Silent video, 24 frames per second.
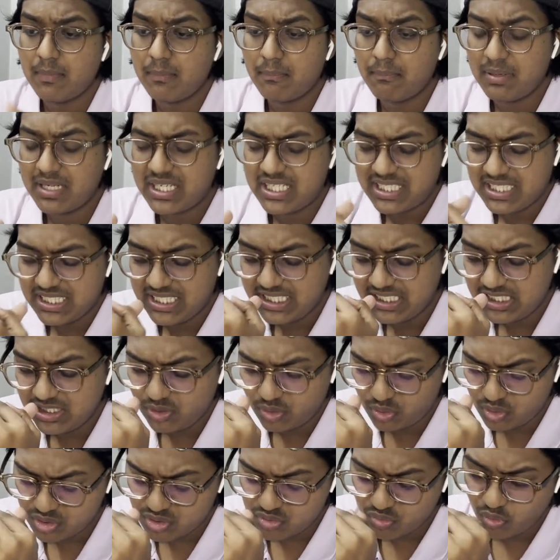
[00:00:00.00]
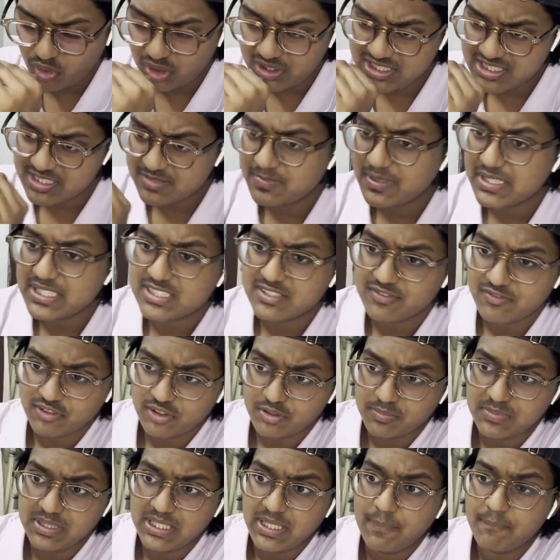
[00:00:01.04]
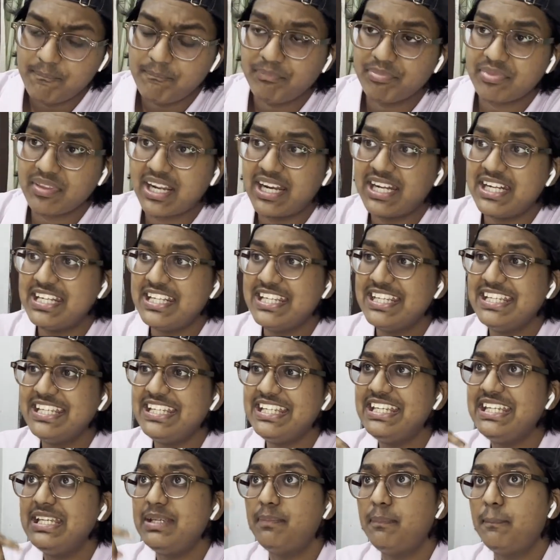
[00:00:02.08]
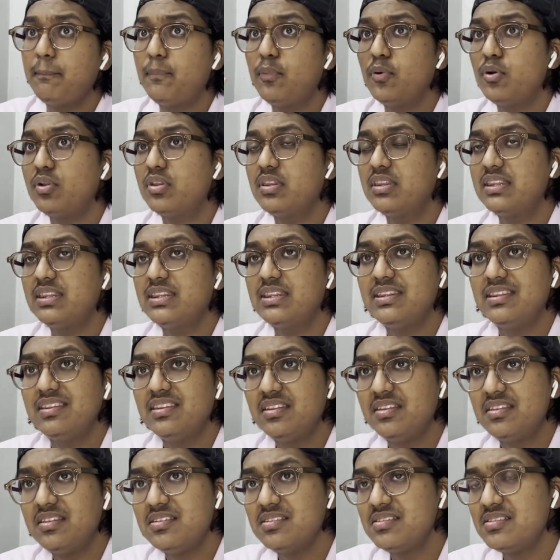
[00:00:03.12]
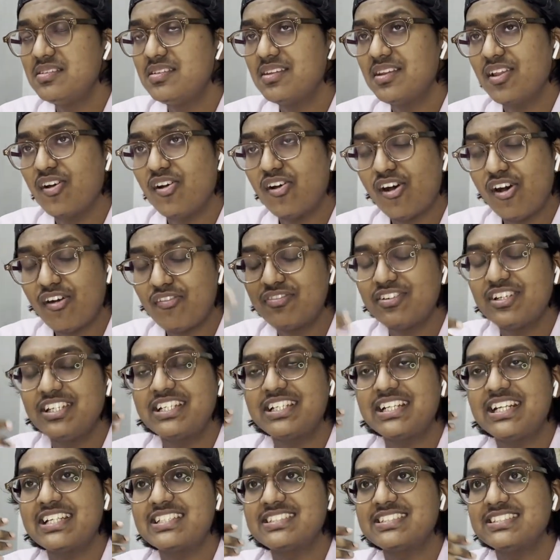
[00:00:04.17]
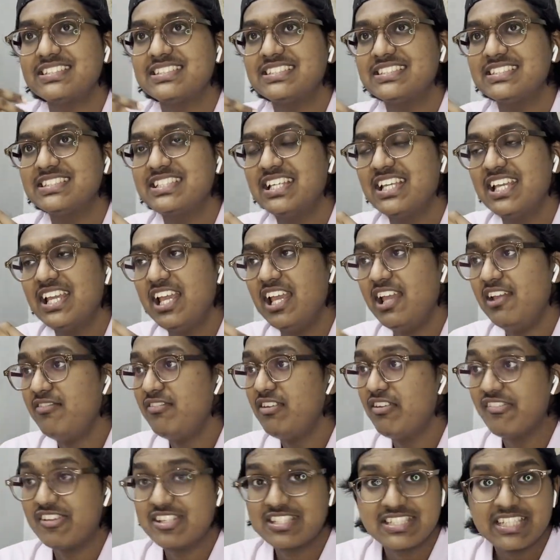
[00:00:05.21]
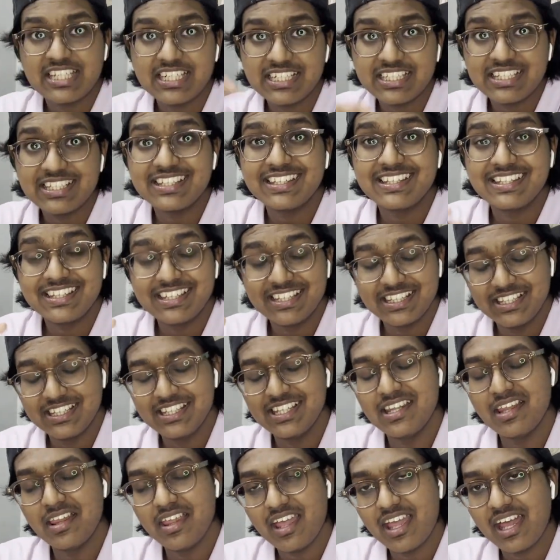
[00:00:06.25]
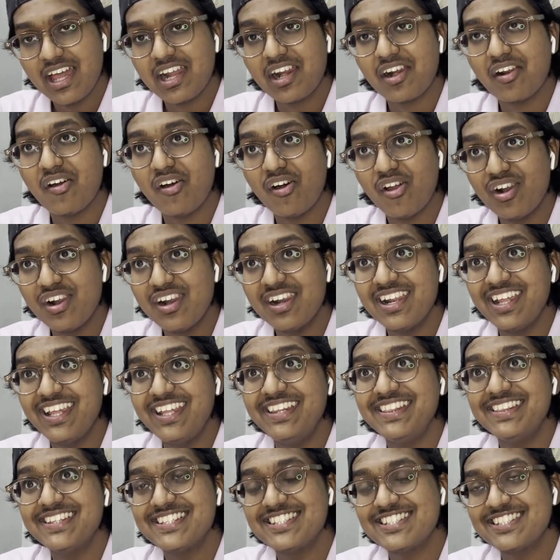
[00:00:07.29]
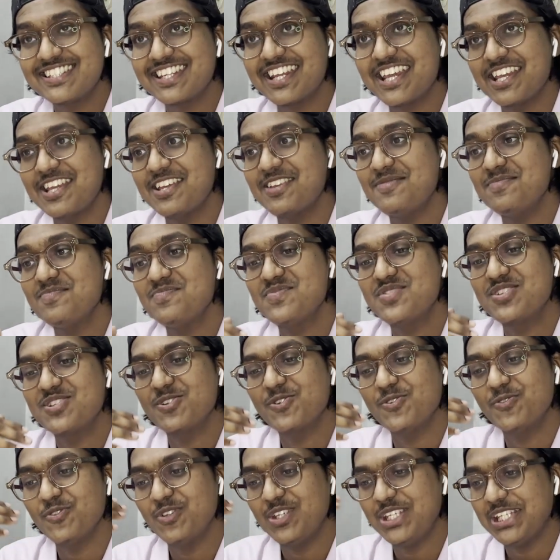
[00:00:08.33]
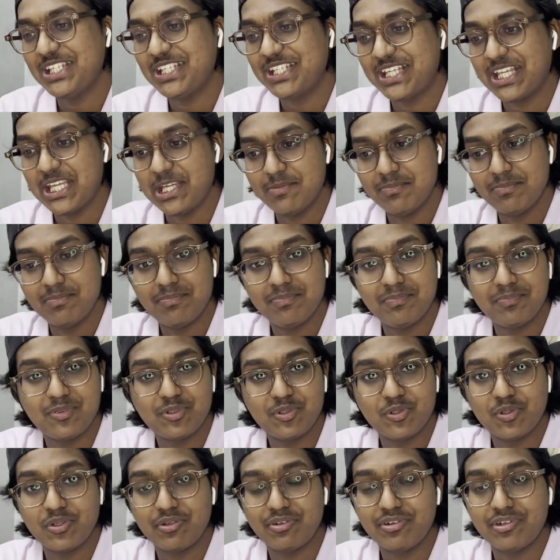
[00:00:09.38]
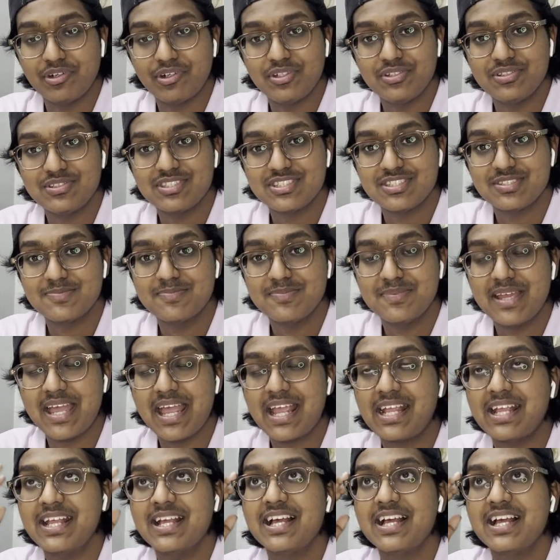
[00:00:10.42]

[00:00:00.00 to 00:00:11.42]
But He knows what is best for me and He put offline classes. We were said they are online this time, so we came to our houses back.